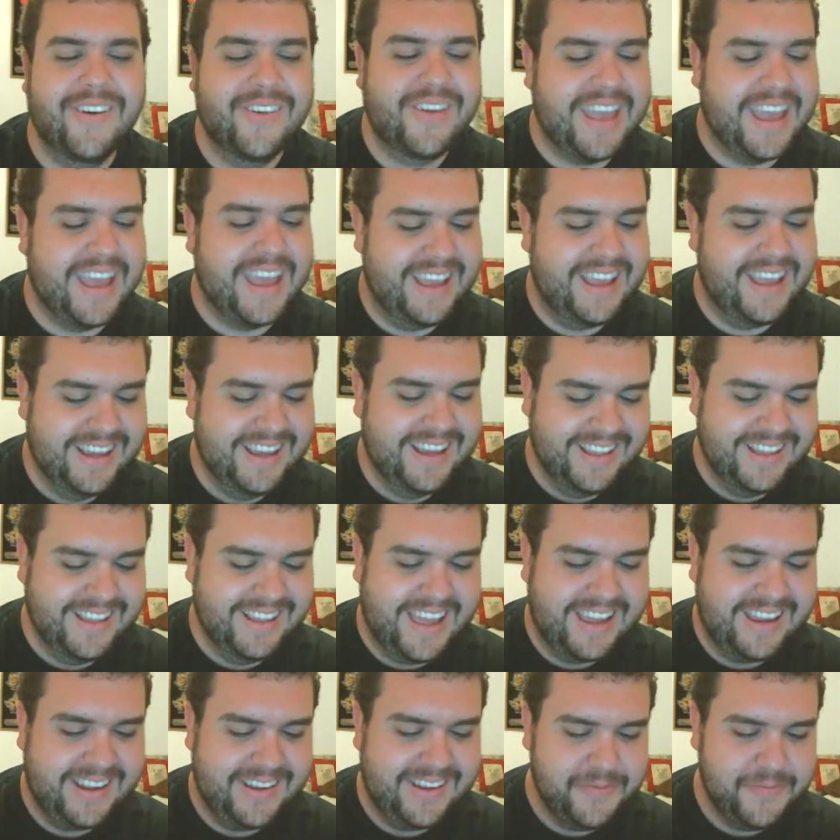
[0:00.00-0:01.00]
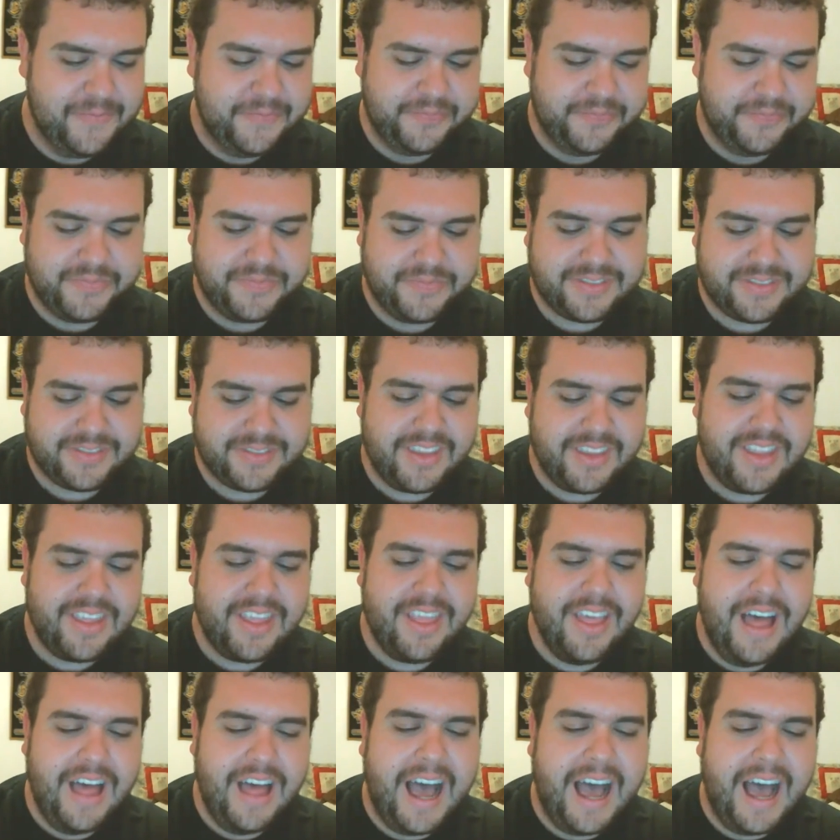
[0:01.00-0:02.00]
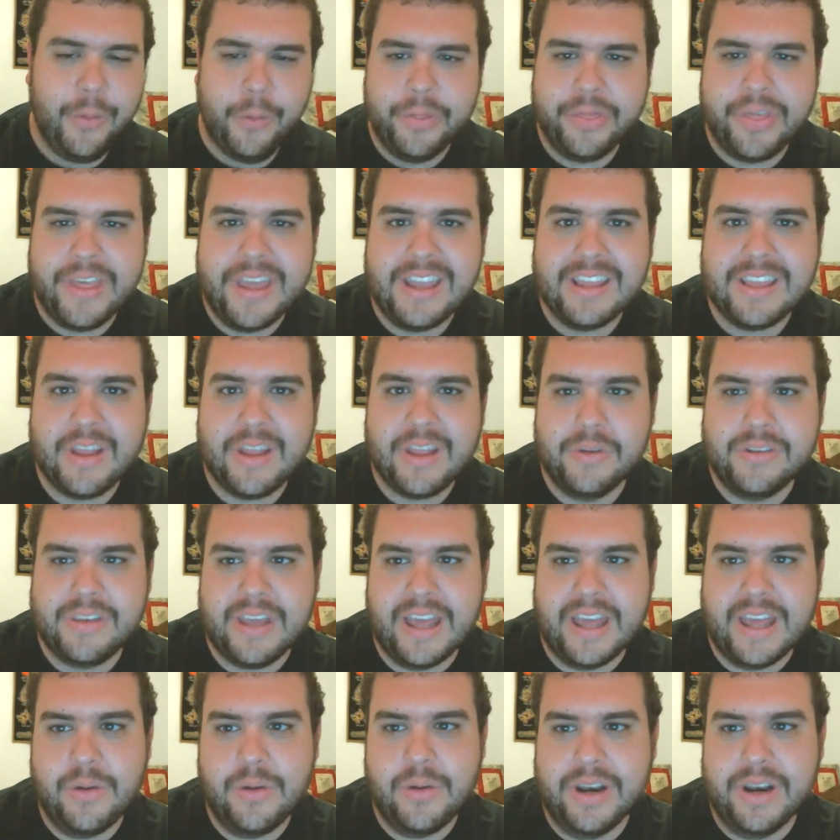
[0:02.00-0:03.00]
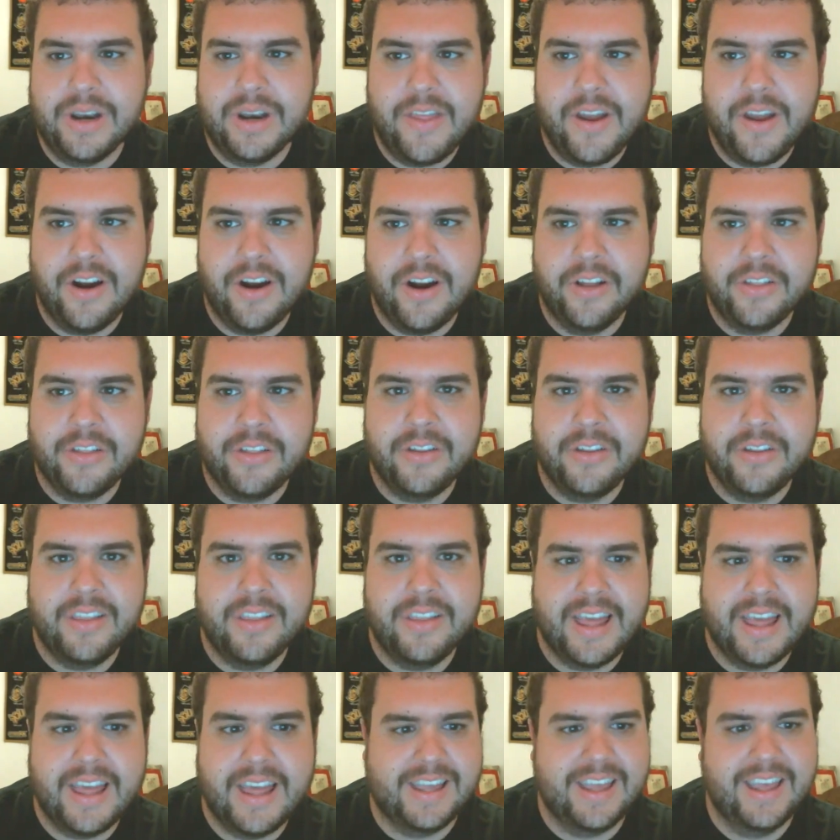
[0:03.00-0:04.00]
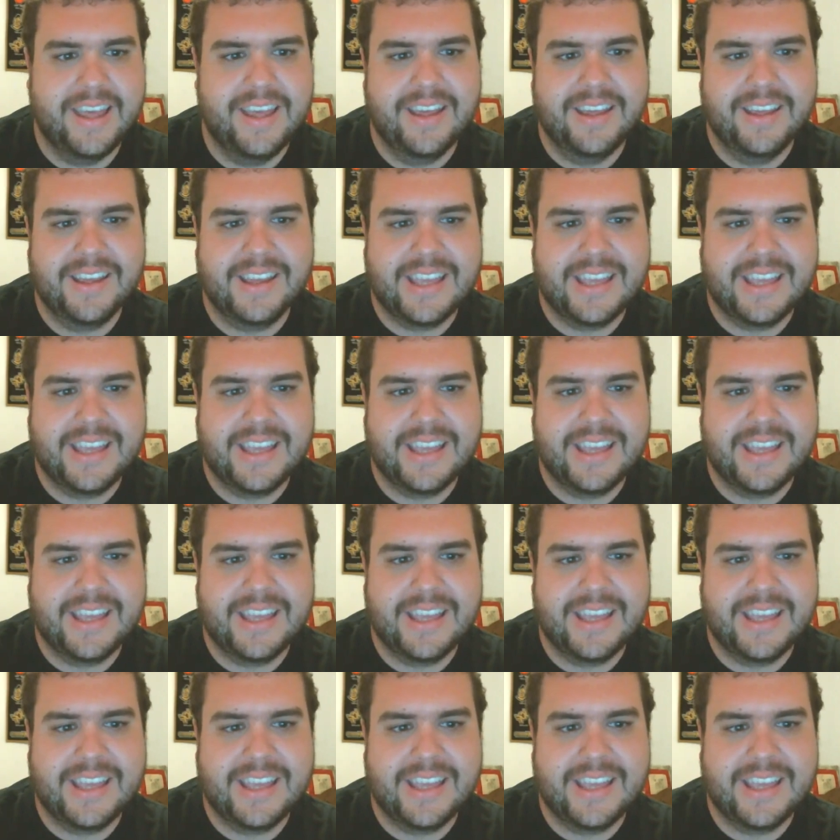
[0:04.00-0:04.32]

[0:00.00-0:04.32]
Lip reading: Okay, like I don't think there was anyone in there other than like